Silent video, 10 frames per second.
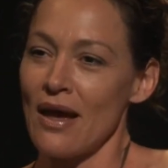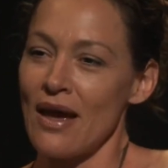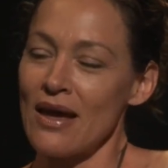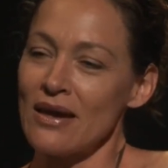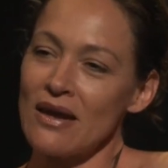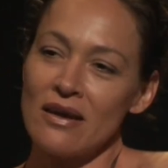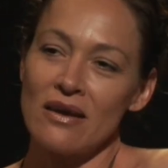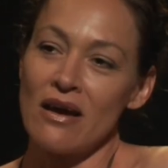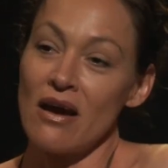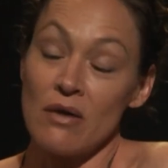
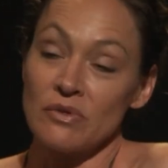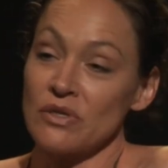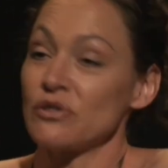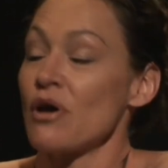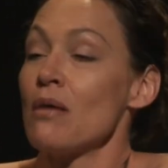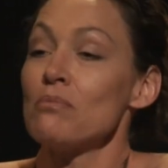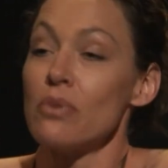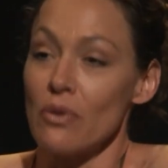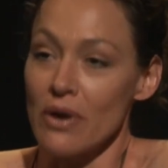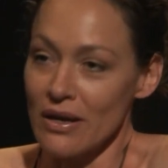And I was a
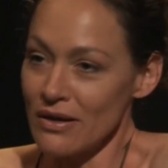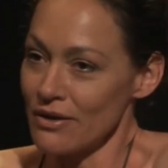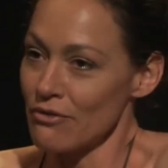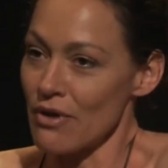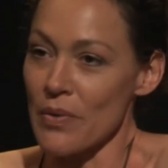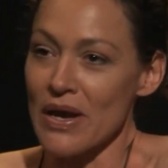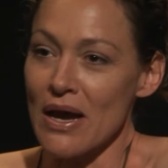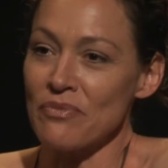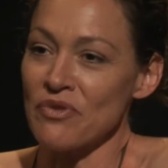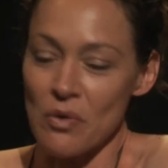tomboy growing
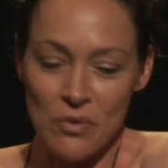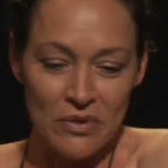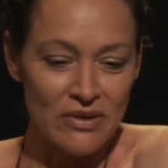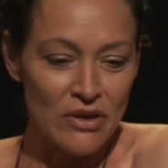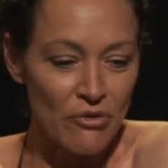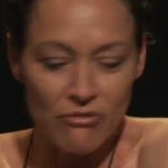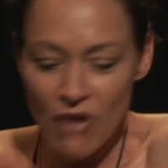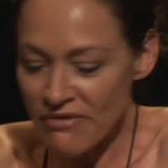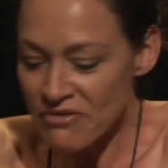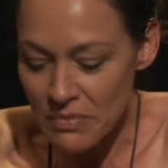up, so I always, you know,
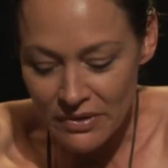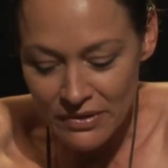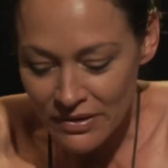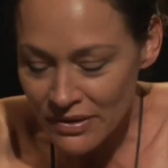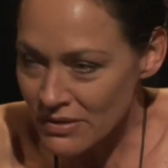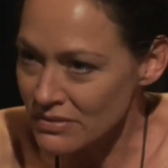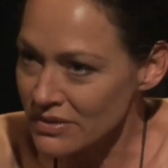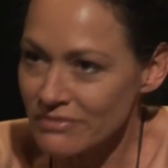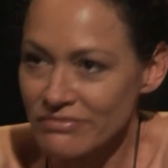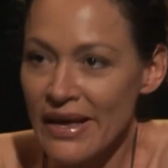right from
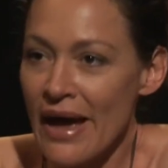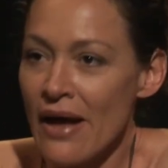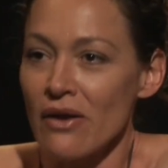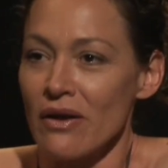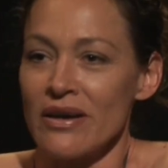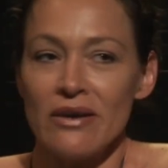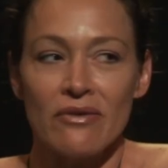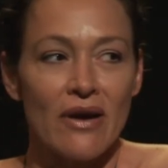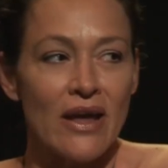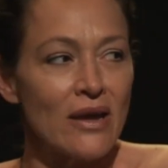little gal, here
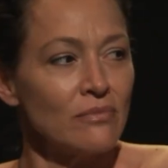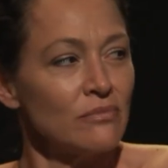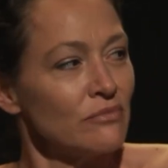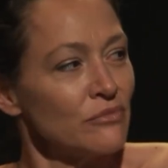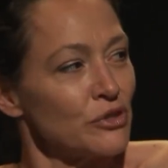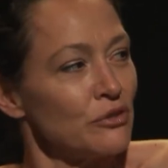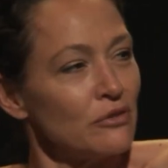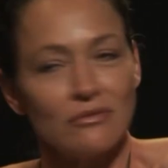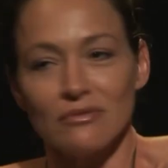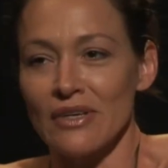I am
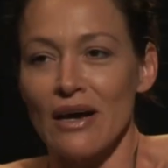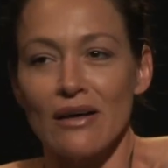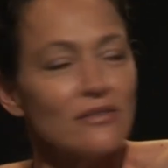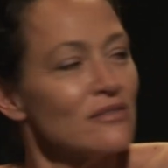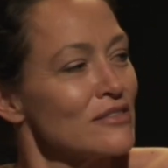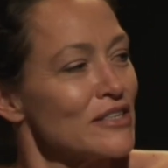shooting guns